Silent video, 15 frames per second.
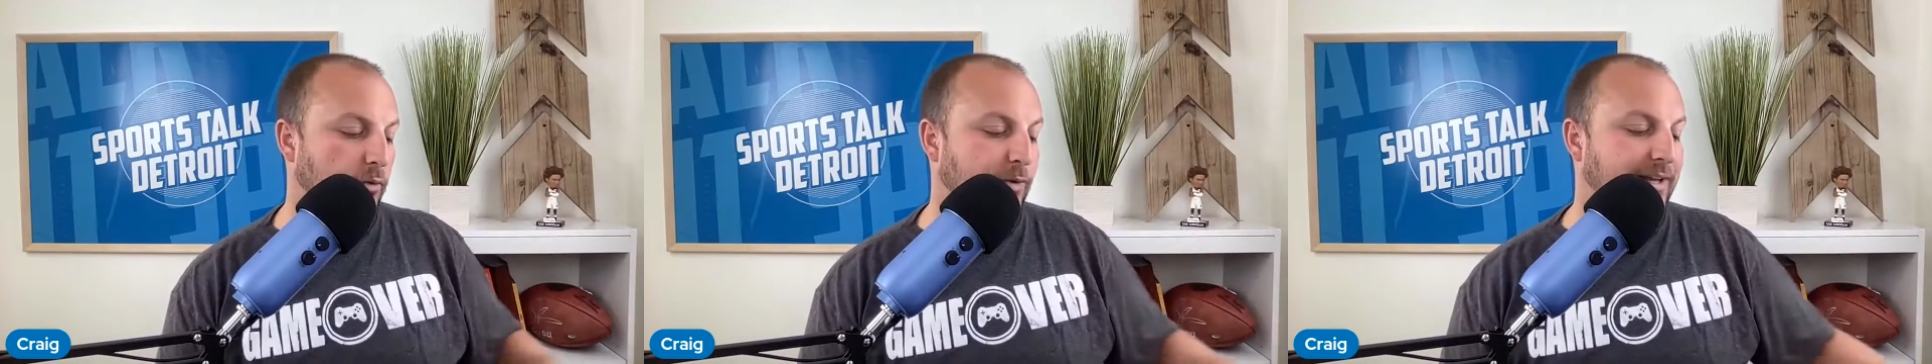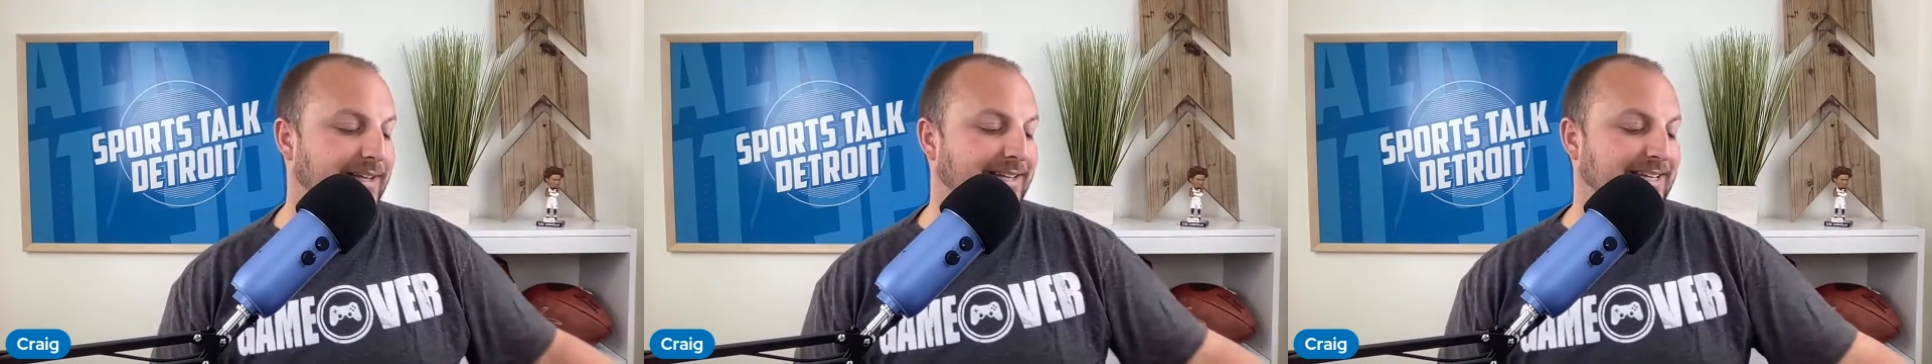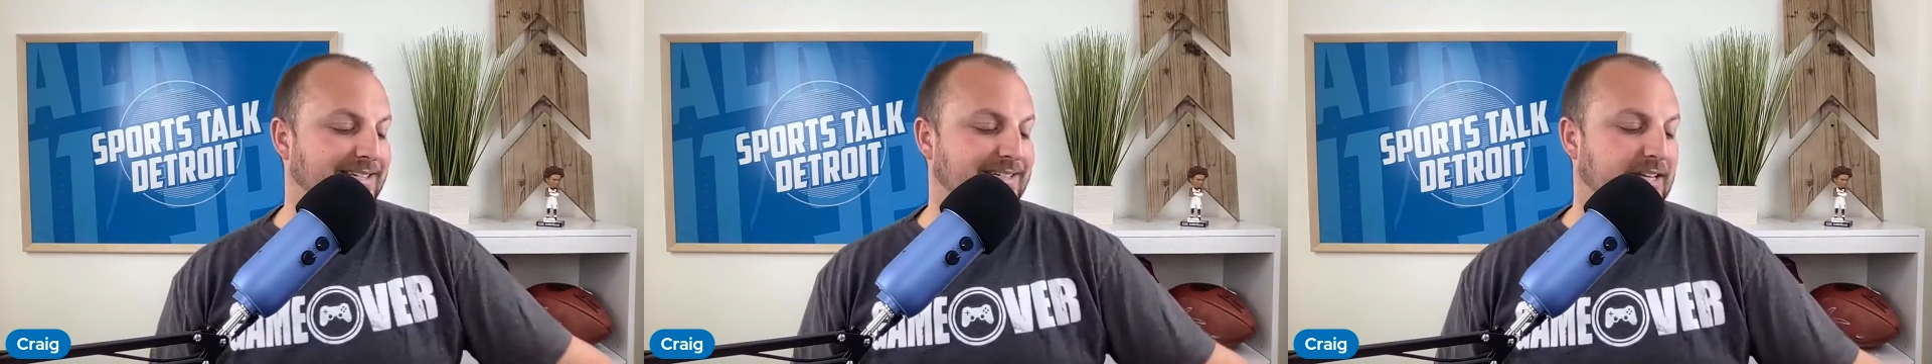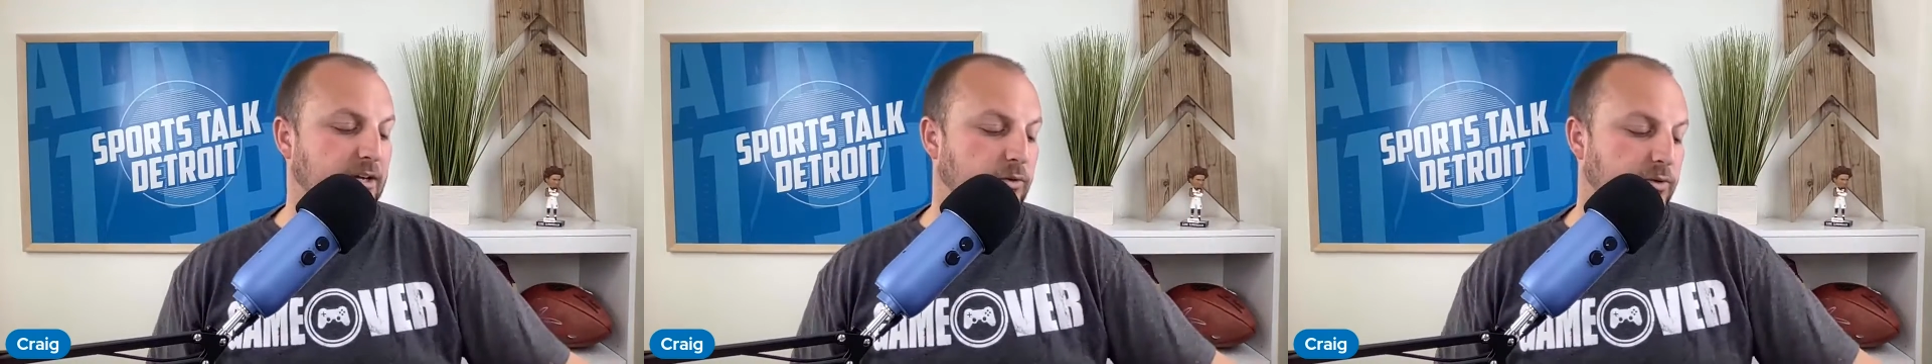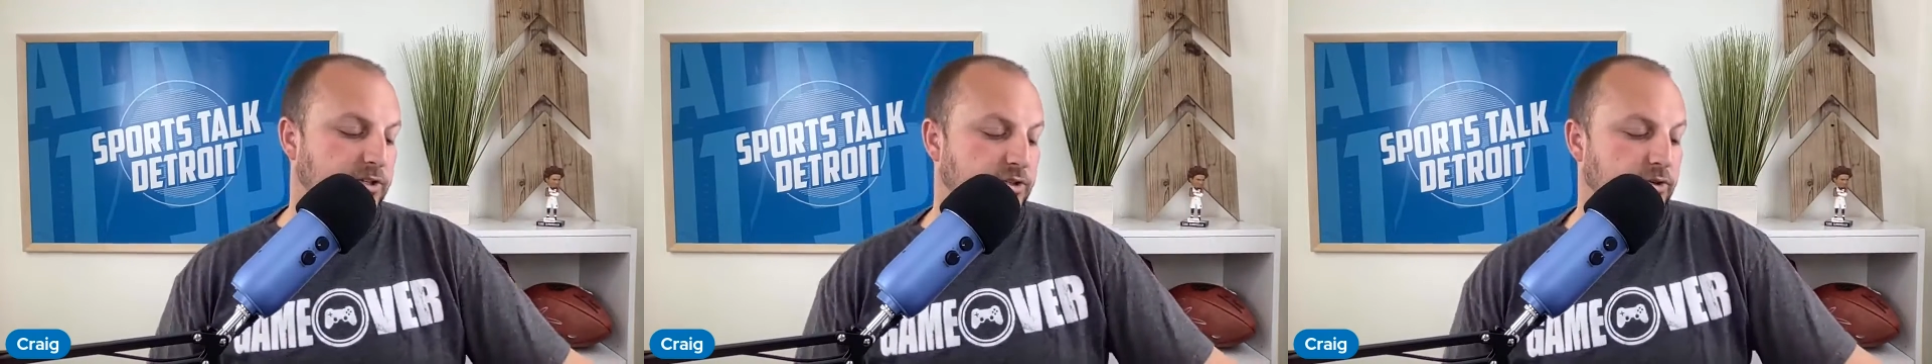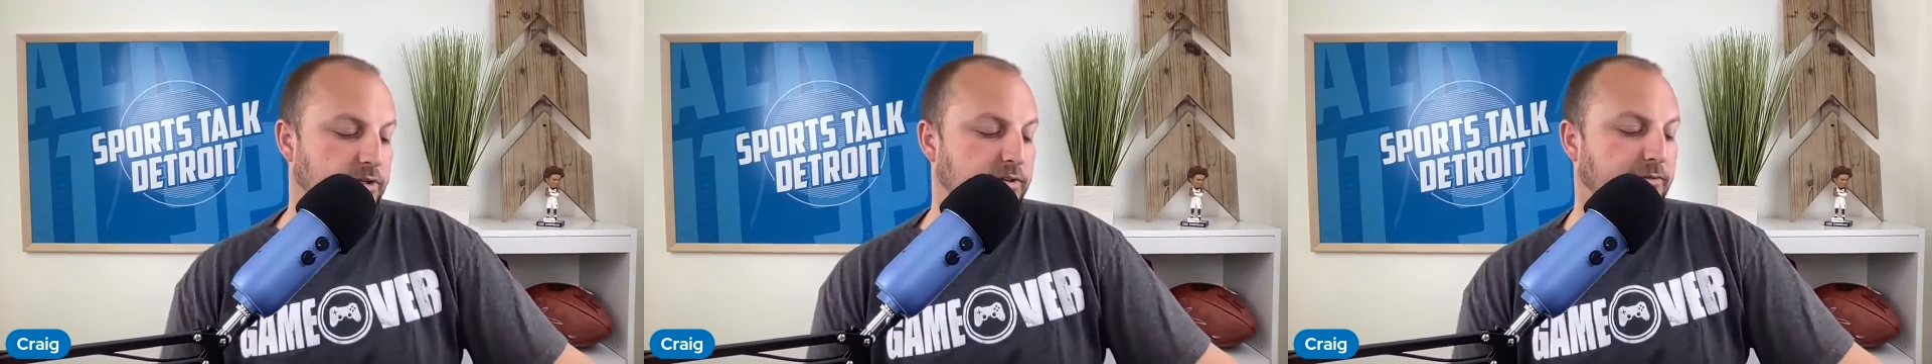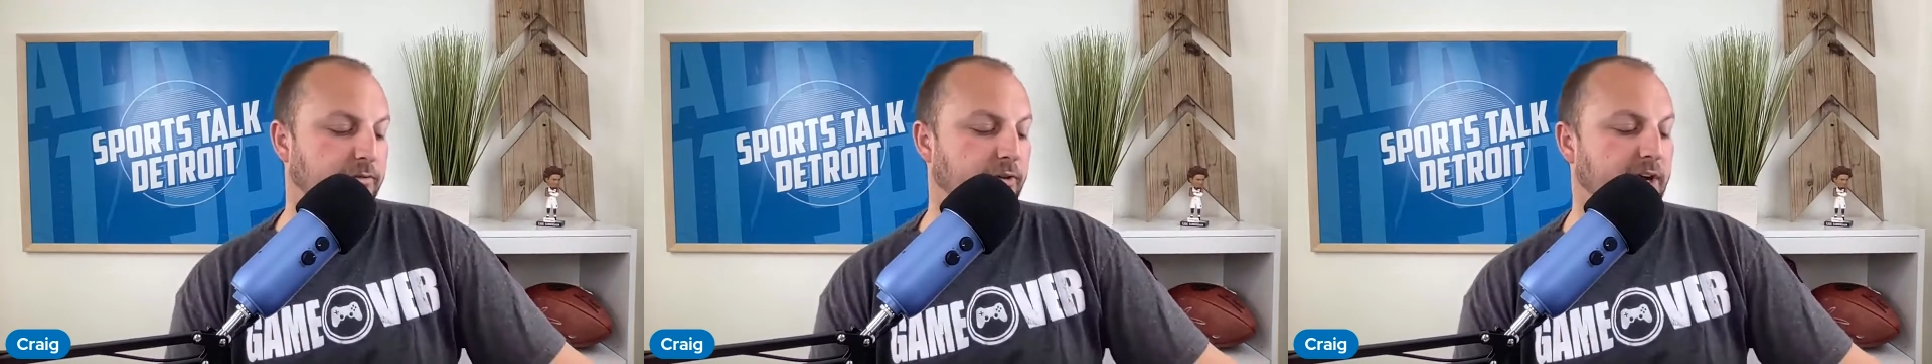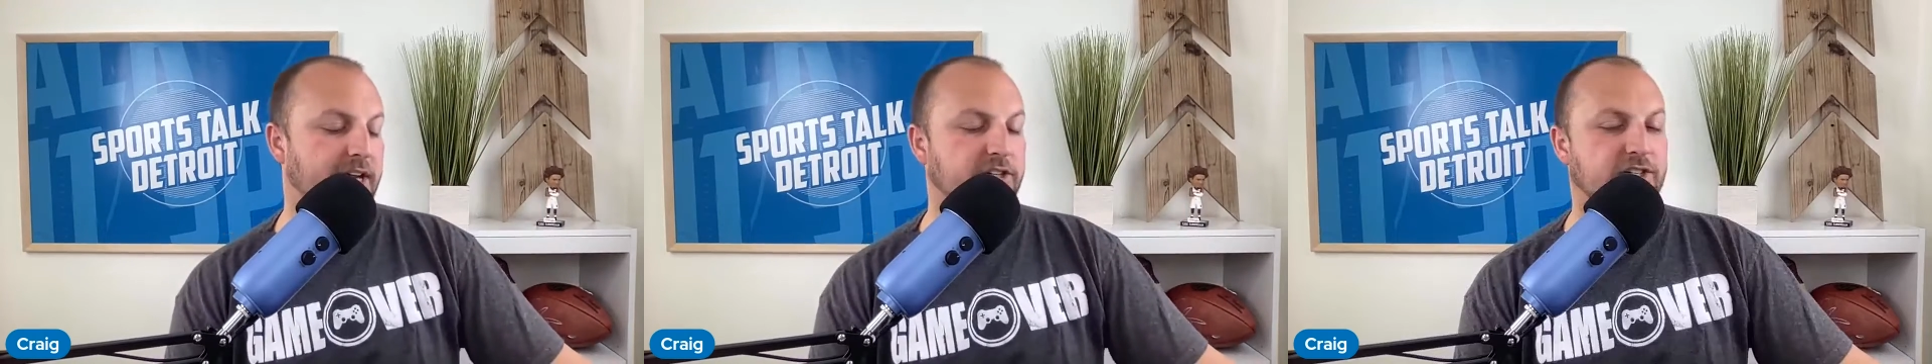realistic restricted
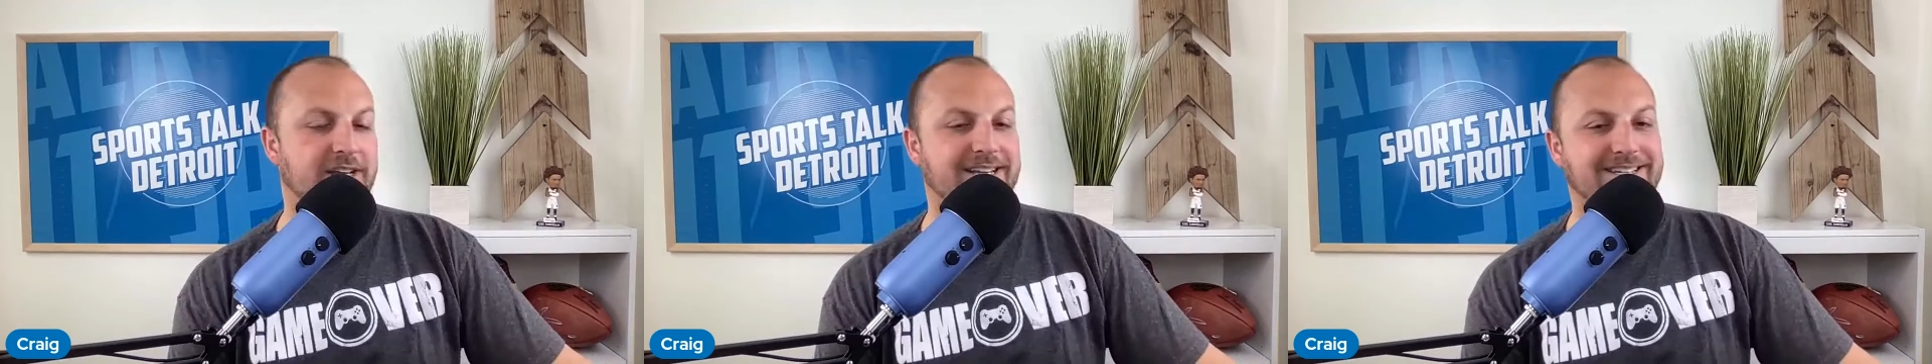free agent